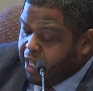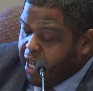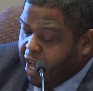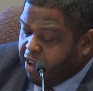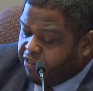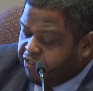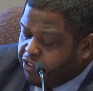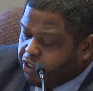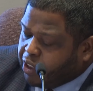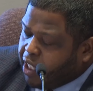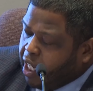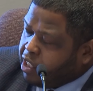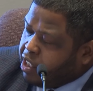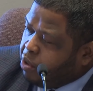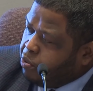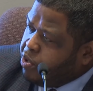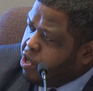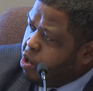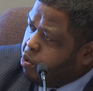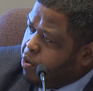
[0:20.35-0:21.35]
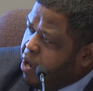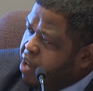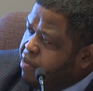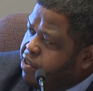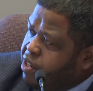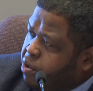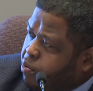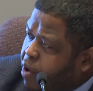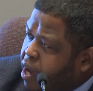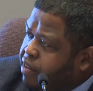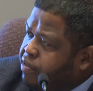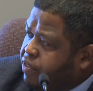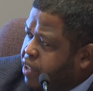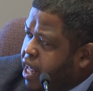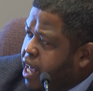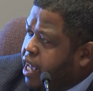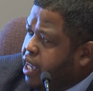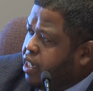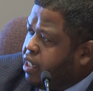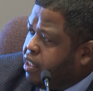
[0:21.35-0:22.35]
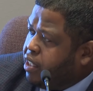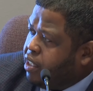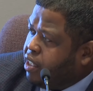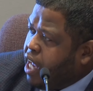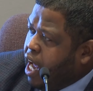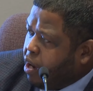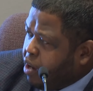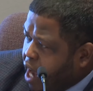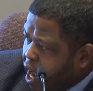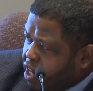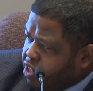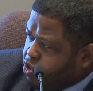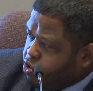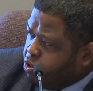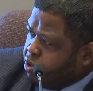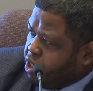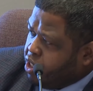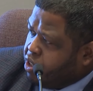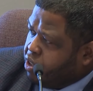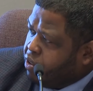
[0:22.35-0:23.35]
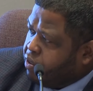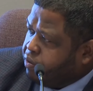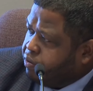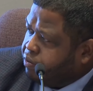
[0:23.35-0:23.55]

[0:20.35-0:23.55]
I feel like that we are waving the white flag. I, I truly do.